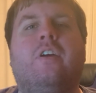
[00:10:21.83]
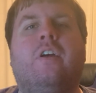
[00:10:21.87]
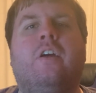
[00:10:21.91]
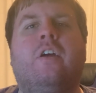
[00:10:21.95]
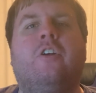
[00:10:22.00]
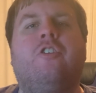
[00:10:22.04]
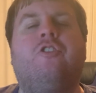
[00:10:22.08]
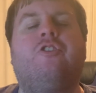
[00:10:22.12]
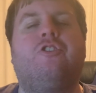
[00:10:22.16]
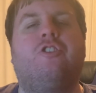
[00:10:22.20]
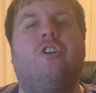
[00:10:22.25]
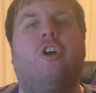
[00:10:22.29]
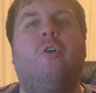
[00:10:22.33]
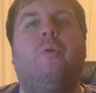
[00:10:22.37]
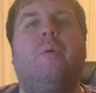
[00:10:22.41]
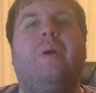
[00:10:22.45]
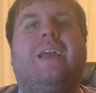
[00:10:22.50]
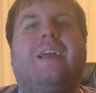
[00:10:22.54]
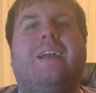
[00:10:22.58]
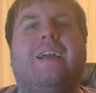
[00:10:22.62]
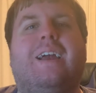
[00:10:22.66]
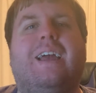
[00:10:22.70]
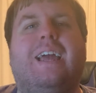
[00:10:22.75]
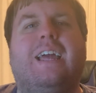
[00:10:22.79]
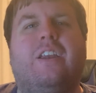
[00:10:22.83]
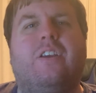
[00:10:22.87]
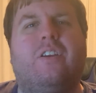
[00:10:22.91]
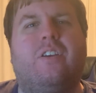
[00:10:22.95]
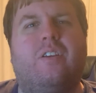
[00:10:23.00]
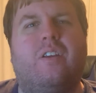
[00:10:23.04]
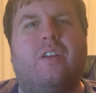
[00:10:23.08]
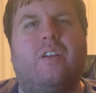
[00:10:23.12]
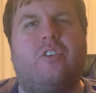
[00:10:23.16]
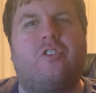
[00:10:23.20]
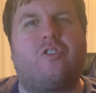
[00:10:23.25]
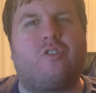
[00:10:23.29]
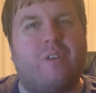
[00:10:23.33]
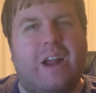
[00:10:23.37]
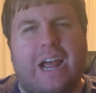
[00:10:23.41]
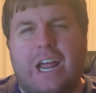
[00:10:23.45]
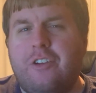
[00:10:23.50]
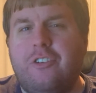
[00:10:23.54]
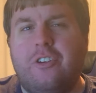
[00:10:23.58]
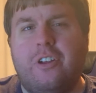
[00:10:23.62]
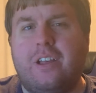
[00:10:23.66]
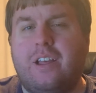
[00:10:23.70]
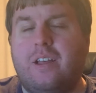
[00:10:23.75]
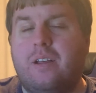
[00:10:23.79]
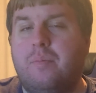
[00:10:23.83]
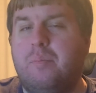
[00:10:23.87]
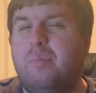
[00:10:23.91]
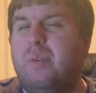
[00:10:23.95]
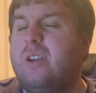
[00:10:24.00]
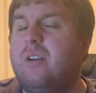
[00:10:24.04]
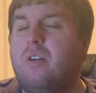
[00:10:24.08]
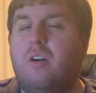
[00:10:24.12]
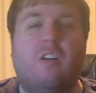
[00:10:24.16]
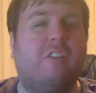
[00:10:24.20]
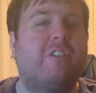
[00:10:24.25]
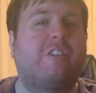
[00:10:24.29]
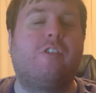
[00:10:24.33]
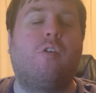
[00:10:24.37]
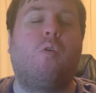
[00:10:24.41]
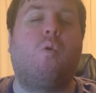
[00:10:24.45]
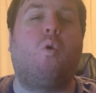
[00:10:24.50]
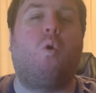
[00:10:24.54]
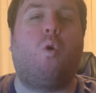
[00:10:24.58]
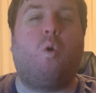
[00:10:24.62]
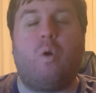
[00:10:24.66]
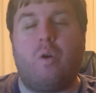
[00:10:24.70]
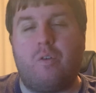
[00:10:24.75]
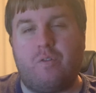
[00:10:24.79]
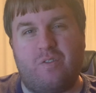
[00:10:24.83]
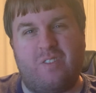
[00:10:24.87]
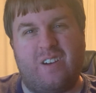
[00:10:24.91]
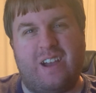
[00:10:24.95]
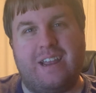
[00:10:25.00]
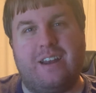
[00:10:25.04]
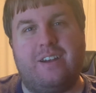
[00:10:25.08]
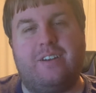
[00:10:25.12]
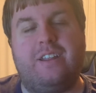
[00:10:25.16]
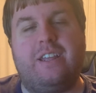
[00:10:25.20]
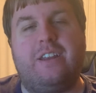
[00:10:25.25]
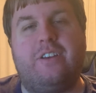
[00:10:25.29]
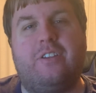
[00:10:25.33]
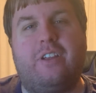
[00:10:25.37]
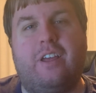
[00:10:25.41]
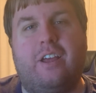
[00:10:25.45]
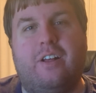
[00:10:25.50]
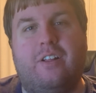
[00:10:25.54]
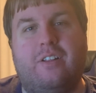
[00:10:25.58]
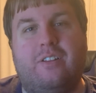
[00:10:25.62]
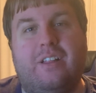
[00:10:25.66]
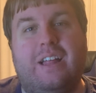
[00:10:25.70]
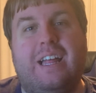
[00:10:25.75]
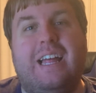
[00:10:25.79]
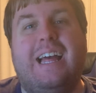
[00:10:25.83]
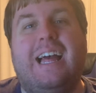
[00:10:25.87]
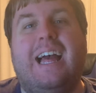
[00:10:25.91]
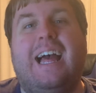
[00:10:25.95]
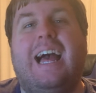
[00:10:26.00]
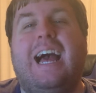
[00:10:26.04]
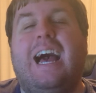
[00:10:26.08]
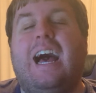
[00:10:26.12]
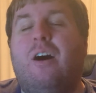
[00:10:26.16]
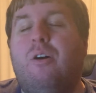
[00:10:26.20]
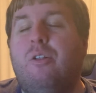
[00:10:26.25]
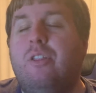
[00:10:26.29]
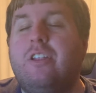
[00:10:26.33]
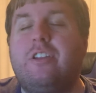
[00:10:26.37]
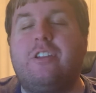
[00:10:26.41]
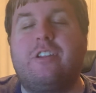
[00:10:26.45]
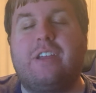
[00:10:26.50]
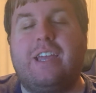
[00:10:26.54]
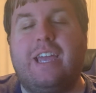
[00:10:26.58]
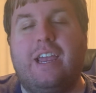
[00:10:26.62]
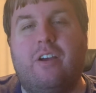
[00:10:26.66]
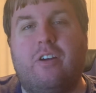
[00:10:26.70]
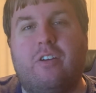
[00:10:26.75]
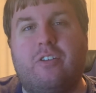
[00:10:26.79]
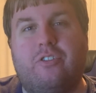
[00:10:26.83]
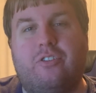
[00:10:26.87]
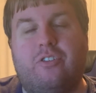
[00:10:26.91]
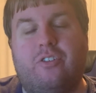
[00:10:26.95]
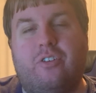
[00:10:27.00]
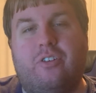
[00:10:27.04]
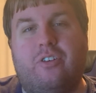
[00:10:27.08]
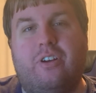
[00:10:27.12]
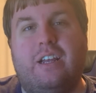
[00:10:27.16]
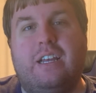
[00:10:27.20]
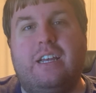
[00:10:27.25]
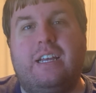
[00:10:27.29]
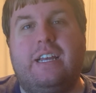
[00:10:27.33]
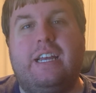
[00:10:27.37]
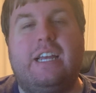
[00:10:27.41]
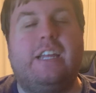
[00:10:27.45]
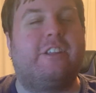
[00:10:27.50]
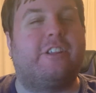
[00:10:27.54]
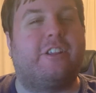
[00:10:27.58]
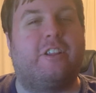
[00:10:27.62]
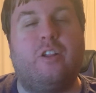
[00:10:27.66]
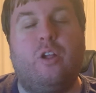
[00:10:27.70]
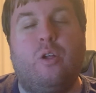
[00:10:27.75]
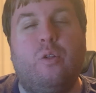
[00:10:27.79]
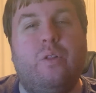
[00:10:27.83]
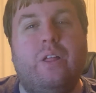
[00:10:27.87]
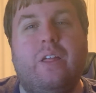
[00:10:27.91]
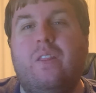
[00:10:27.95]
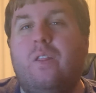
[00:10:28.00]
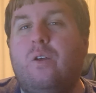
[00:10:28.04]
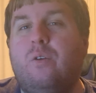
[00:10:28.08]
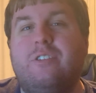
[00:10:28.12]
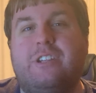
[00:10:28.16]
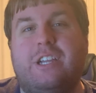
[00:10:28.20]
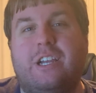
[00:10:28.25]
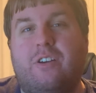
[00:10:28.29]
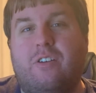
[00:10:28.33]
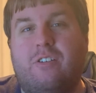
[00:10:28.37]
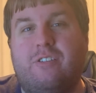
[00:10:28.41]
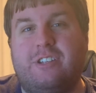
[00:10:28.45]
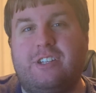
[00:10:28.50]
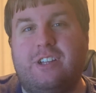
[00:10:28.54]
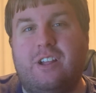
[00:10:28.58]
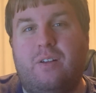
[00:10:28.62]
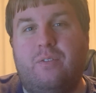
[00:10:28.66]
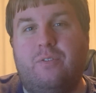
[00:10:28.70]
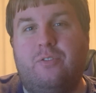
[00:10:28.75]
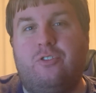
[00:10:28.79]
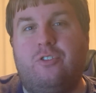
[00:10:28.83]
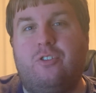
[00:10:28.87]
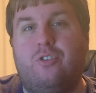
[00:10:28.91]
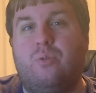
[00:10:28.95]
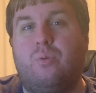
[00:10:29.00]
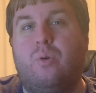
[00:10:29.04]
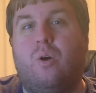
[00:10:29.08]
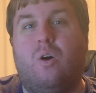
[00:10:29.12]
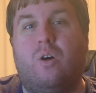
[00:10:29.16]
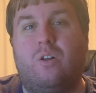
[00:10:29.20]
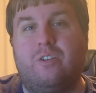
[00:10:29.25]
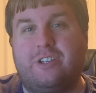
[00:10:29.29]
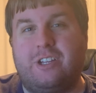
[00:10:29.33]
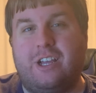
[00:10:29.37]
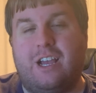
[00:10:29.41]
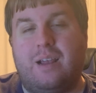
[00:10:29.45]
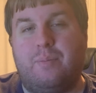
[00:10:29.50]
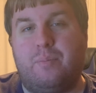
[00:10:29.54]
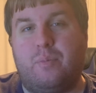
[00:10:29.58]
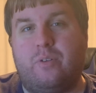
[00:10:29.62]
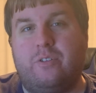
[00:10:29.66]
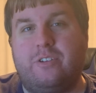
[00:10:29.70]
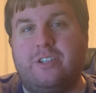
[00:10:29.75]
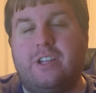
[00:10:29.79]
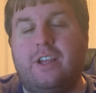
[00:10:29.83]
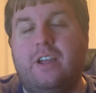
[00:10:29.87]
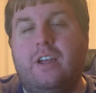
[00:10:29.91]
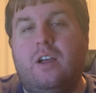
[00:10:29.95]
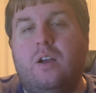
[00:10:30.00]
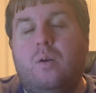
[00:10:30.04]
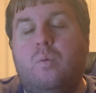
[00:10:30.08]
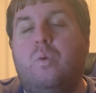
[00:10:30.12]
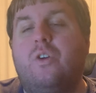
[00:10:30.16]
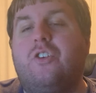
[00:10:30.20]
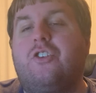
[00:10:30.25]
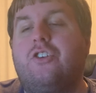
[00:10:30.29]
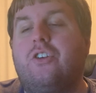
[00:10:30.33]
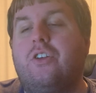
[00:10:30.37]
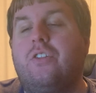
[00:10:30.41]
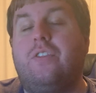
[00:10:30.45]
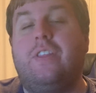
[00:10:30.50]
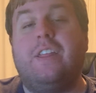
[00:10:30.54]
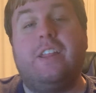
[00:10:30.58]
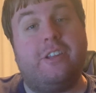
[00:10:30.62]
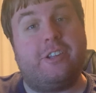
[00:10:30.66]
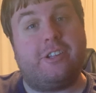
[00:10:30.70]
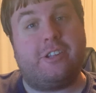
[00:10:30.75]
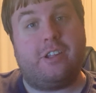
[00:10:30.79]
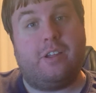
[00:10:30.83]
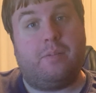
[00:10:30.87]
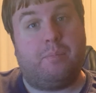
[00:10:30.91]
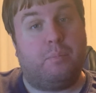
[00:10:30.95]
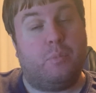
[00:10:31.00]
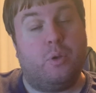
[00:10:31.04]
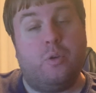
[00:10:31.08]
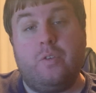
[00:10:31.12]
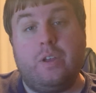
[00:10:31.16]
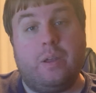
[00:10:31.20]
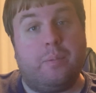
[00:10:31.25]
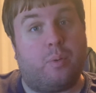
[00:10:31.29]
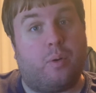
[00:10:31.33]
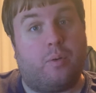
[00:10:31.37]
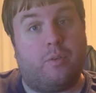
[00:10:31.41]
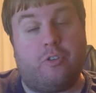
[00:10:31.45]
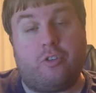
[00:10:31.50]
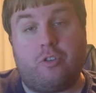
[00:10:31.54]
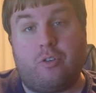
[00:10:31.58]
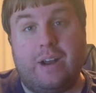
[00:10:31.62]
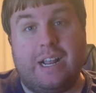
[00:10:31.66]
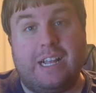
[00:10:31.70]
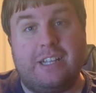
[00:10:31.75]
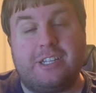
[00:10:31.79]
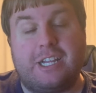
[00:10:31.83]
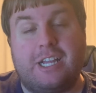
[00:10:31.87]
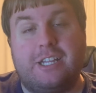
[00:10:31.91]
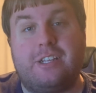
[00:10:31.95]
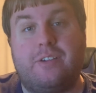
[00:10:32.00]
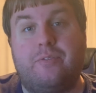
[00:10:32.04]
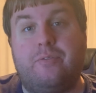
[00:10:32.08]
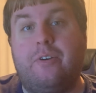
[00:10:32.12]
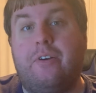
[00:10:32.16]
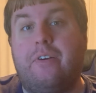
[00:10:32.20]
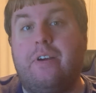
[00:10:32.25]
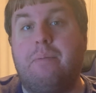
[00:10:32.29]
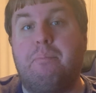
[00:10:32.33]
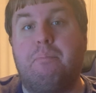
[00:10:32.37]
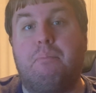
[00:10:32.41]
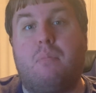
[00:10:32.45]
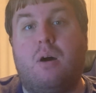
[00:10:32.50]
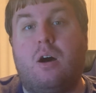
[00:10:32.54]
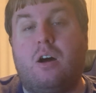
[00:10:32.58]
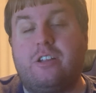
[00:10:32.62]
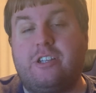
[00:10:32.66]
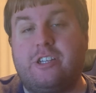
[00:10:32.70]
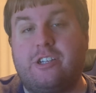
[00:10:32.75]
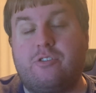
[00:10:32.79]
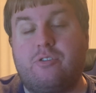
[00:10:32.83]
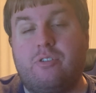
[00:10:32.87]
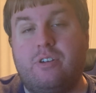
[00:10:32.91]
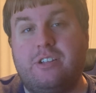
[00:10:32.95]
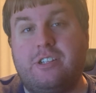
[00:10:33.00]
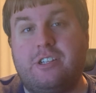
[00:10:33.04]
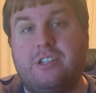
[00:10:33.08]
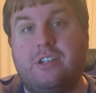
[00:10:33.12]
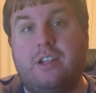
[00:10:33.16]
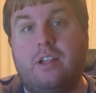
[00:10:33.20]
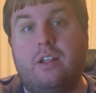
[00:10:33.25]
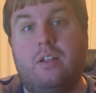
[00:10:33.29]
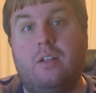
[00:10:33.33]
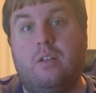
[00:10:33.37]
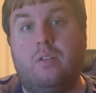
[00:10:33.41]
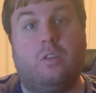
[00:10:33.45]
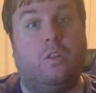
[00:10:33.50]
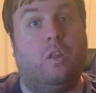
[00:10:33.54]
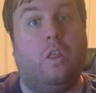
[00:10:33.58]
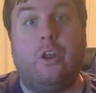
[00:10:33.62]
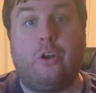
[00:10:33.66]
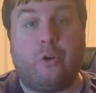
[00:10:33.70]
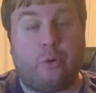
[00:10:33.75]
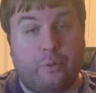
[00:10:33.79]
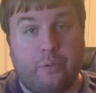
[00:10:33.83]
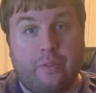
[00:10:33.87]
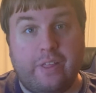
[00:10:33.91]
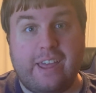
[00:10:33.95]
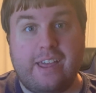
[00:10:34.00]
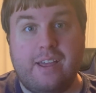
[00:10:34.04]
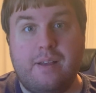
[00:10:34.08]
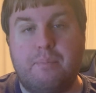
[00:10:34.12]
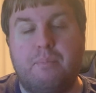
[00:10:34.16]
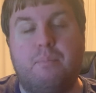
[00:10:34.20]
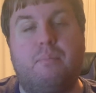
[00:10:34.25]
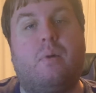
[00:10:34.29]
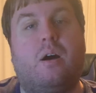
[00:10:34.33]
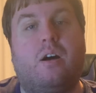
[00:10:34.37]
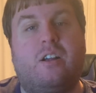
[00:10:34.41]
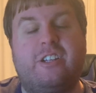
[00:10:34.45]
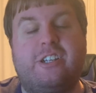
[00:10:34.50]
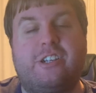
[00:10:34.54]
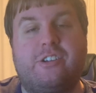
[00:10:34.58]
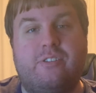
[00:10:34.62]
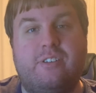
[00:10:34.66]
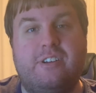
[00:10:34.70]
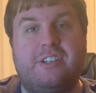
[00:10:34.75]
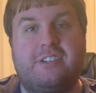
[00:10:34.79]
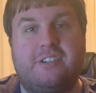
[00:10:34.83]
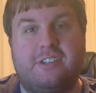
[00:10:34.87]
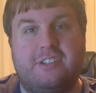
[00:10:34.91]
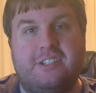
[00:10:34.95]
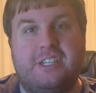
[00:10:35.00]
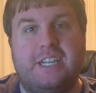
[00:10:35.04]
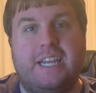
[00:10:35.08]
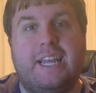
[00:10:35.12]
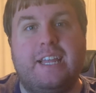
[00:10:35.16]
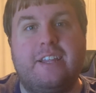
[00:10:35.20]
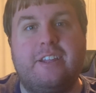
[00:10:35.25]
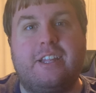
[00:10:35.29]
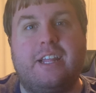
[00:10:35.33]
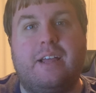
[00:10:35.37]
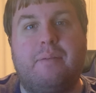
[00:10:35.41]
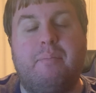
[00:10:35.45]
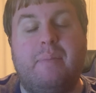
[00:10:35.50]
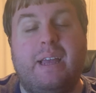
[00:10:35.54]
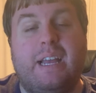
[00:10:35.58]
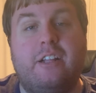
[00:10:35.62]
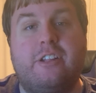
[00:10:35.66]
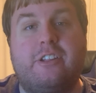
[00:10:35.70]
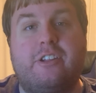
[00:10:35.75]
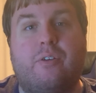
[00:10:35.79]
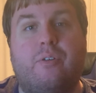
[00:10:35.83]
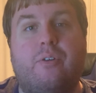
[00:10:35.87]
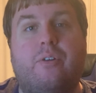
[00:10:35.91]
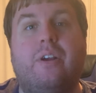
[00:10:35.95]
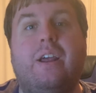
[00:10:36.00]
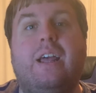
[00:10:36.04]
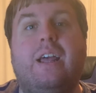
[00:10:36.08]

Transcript: showing in tragic but also horrifying detail how this character is slowly losing herself to Alzheimer's, which this movie portrays as a very monstrous, literally monstrous disease that makes her